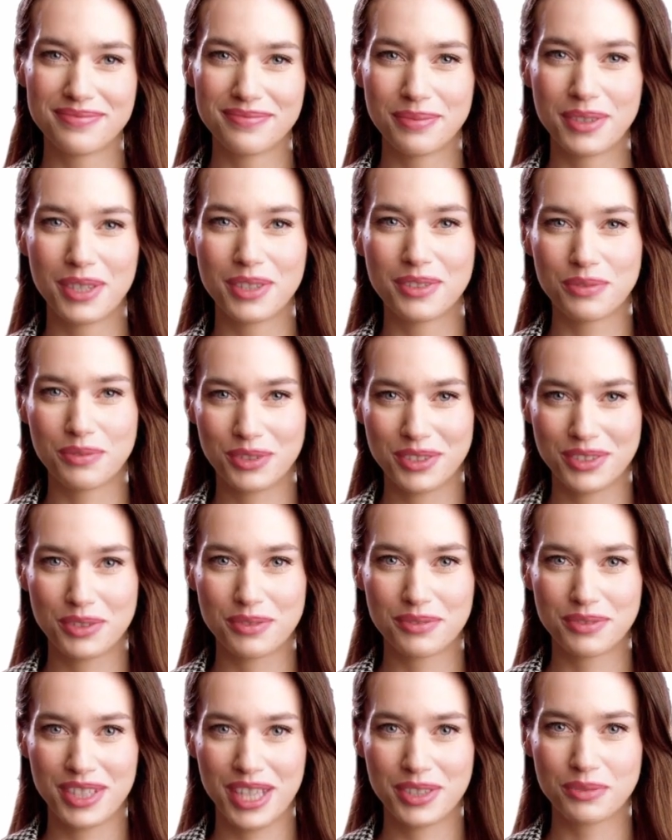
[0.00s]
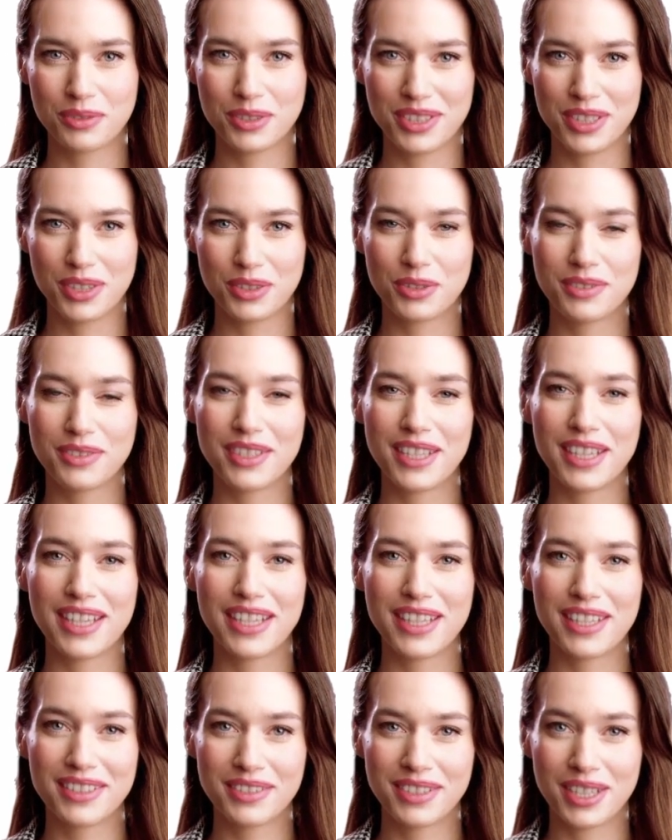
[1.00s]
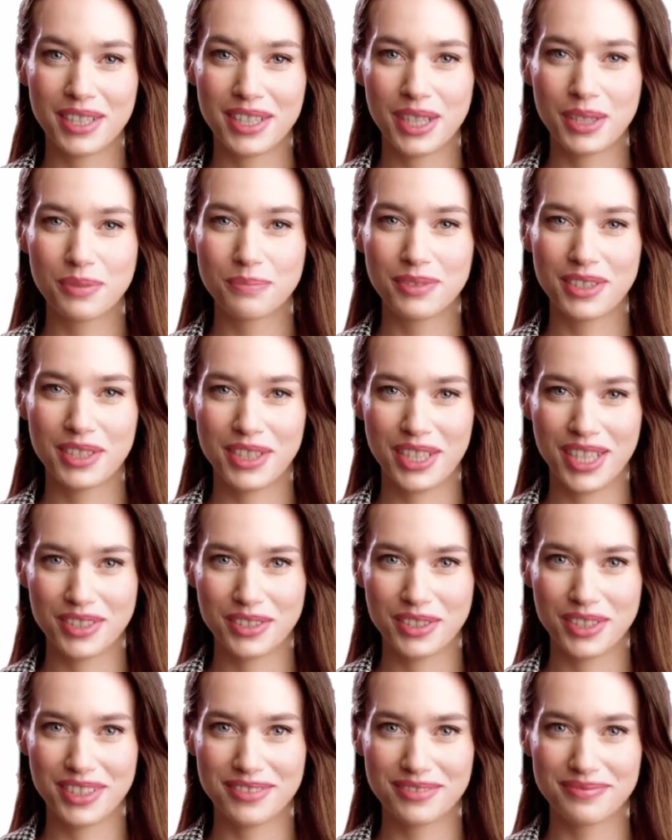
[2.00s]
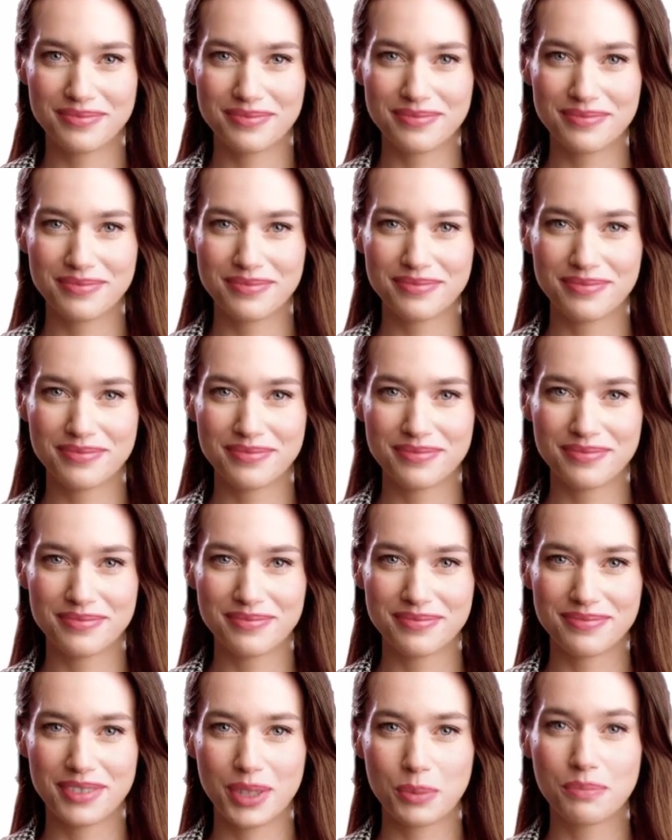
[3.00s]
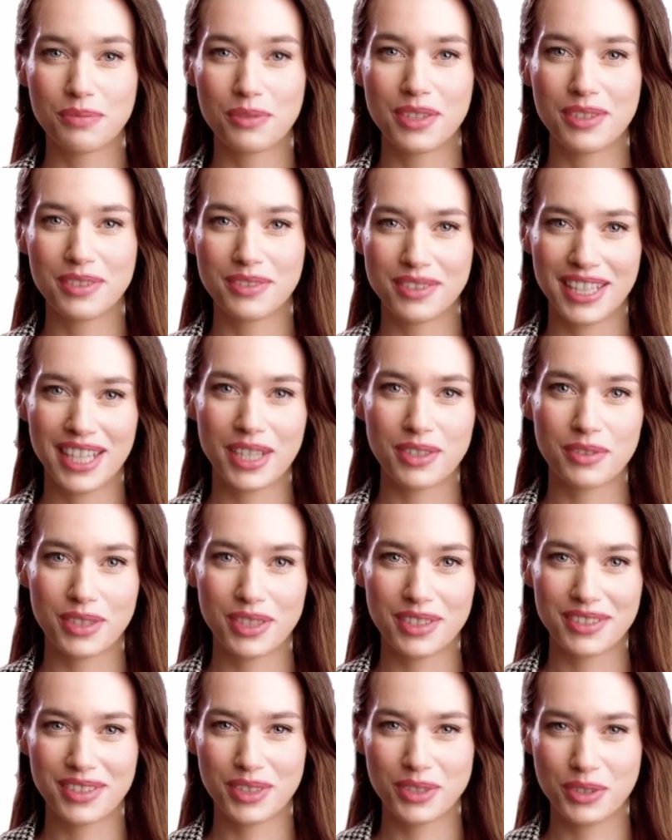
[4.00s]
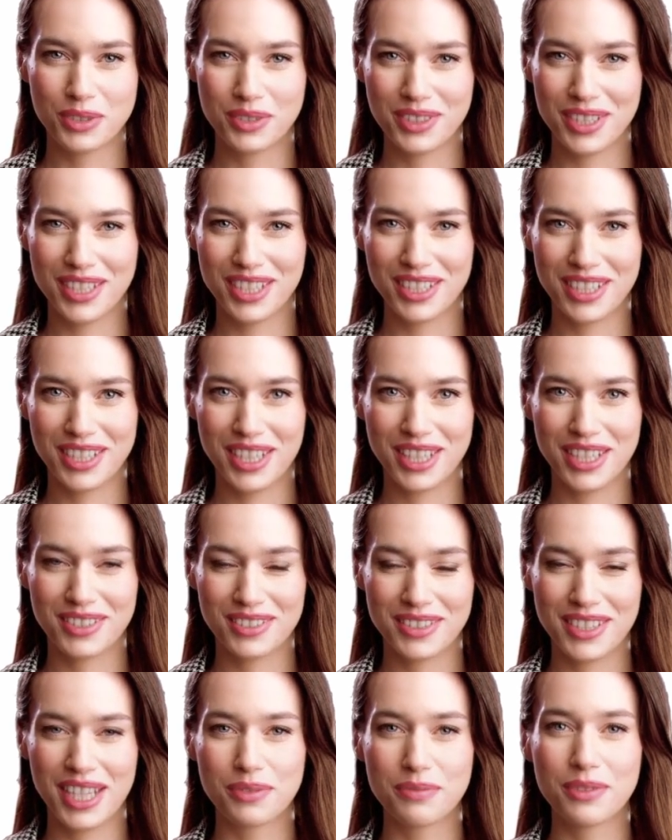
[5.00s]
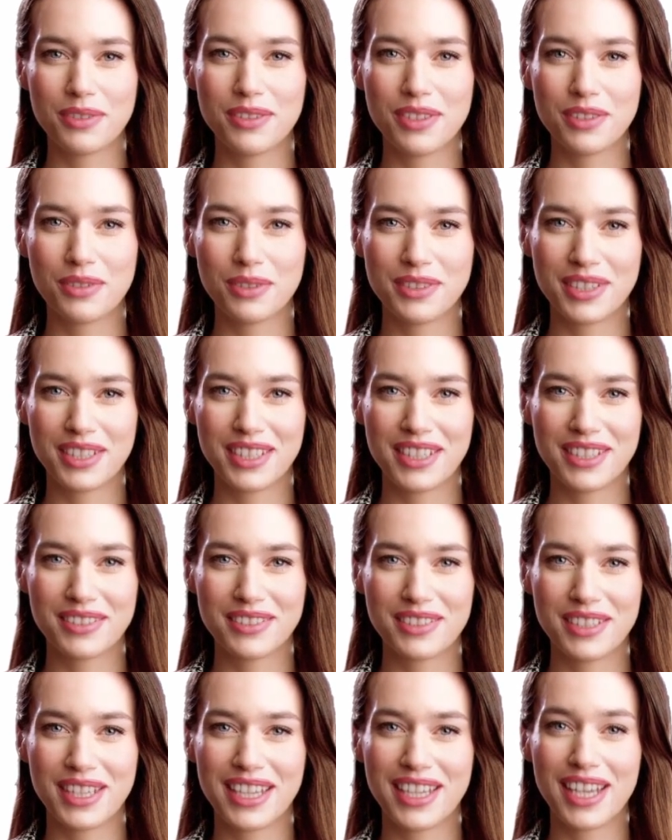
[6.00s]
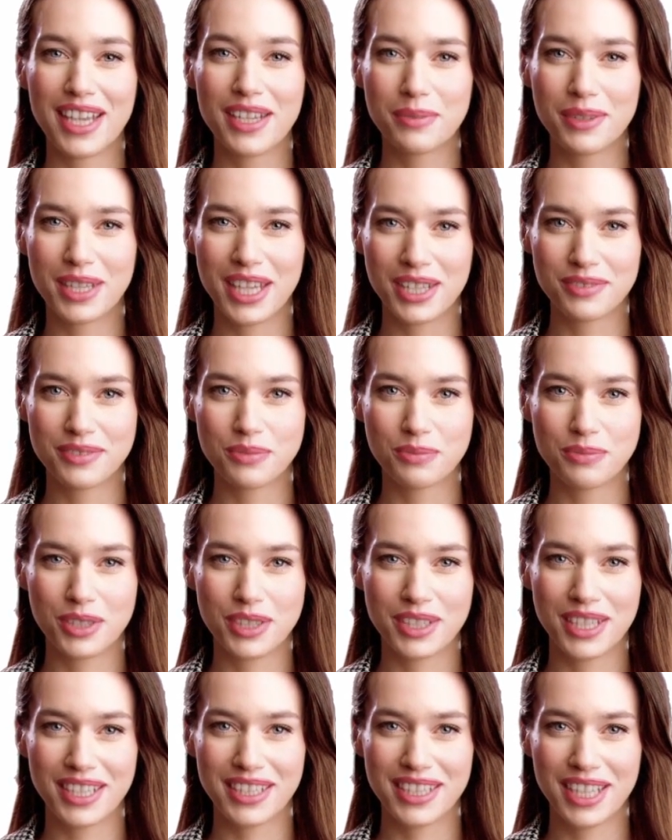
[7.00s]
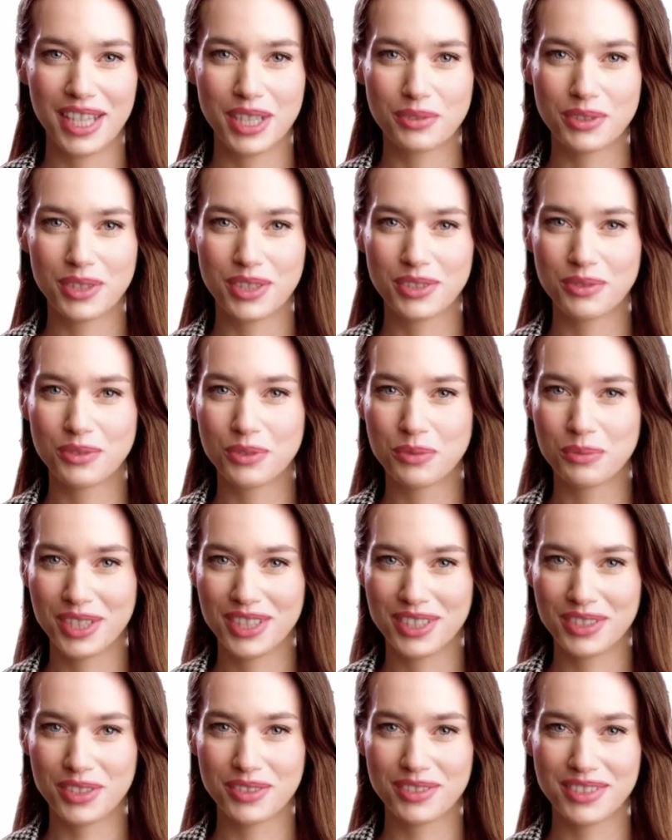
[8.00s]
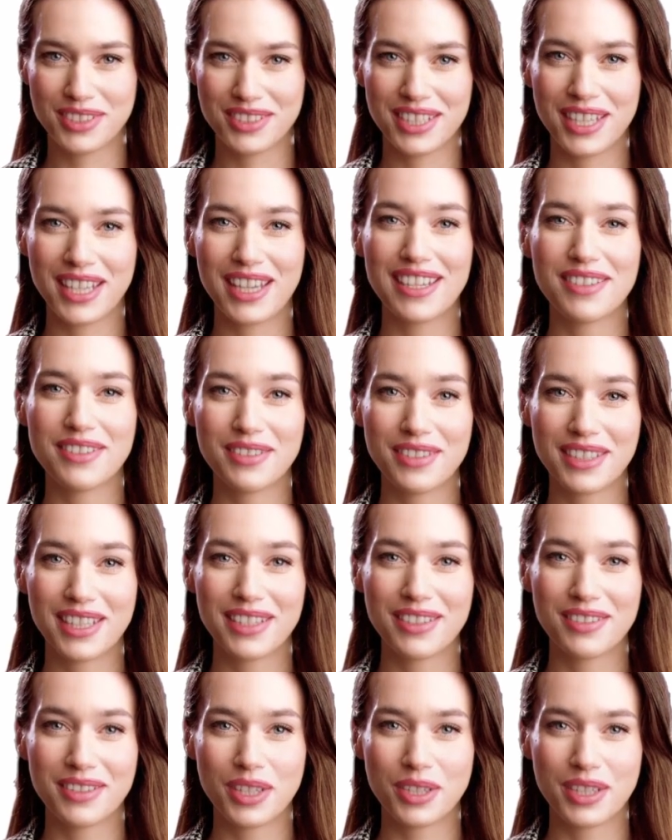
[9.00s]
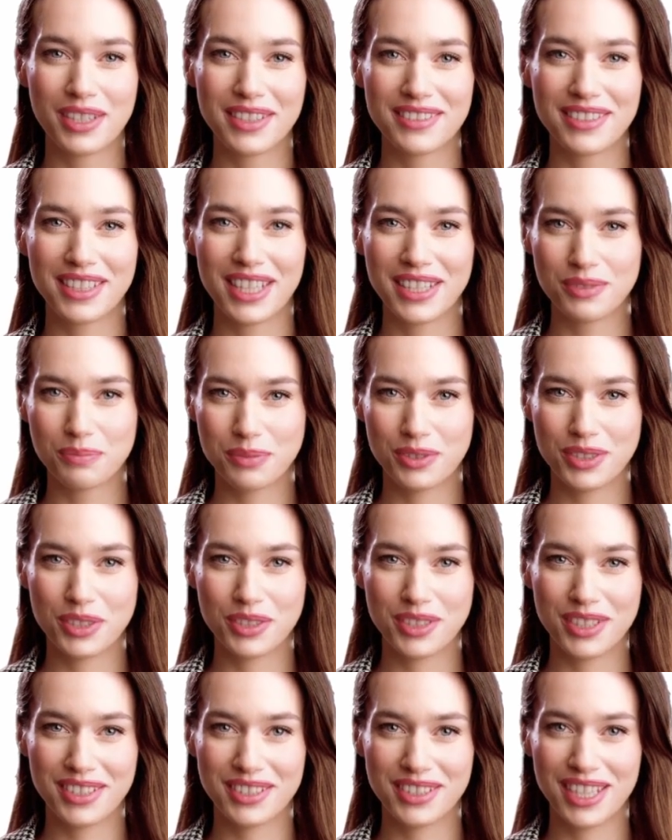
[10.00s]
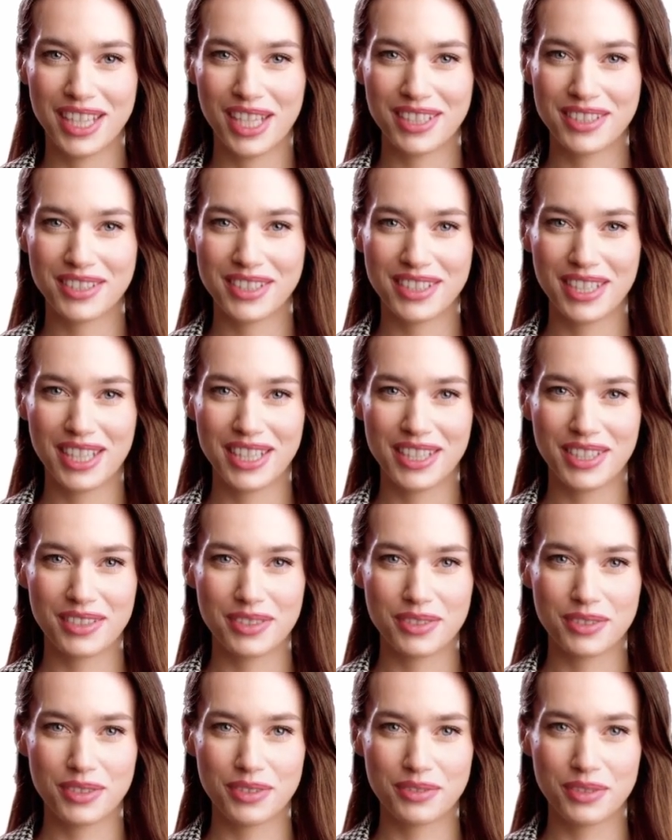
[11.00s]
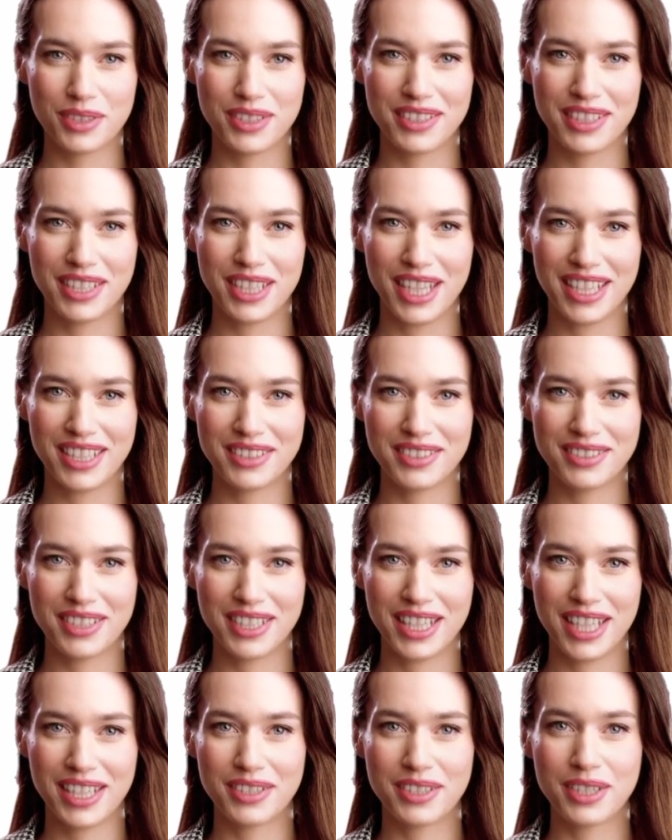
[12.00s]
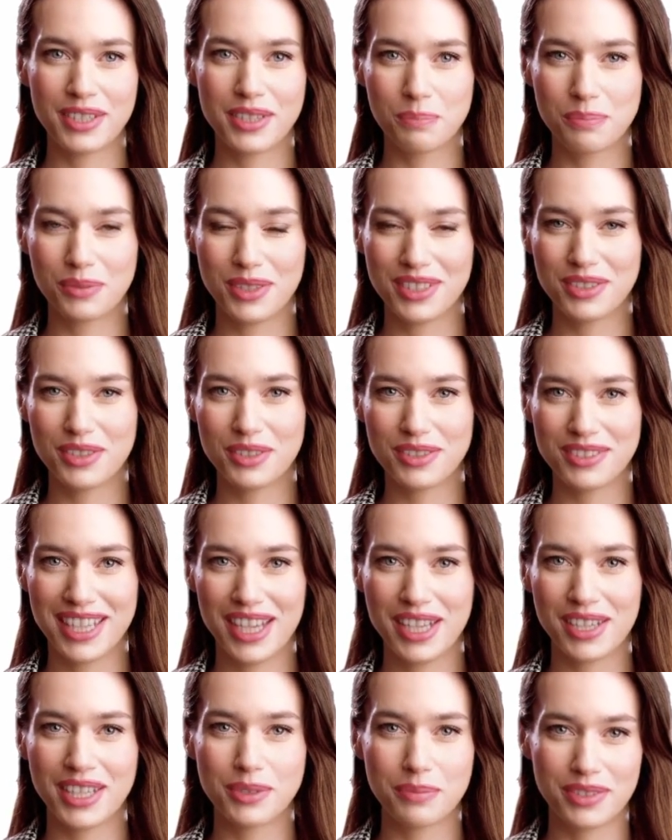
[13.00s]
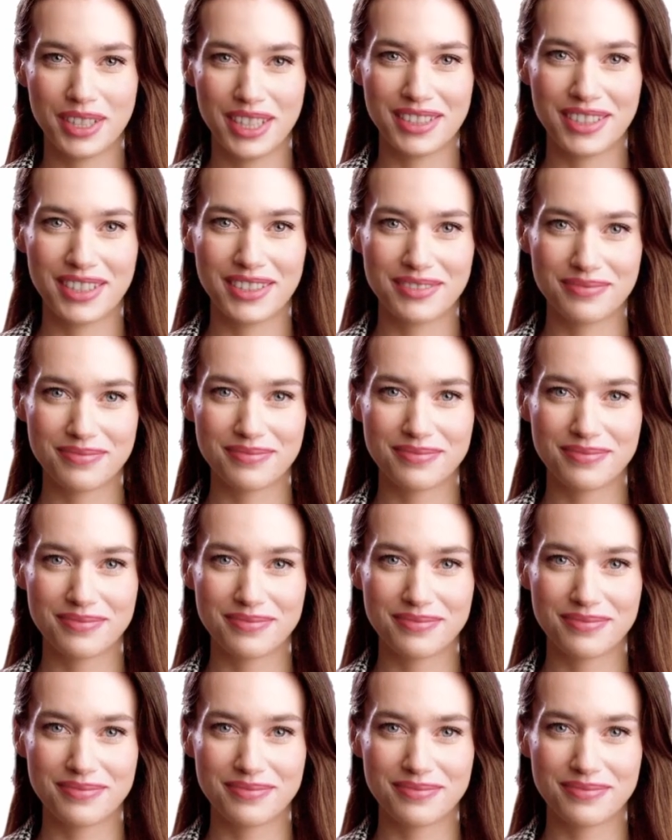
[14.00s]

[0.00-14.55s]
Benefits of cybersecurity in telecommunication. Improved network security. Cybersecurity in telecom helps protect networks from malicious attacks, such as data breaches, denial of service attacks, and other malicious activities.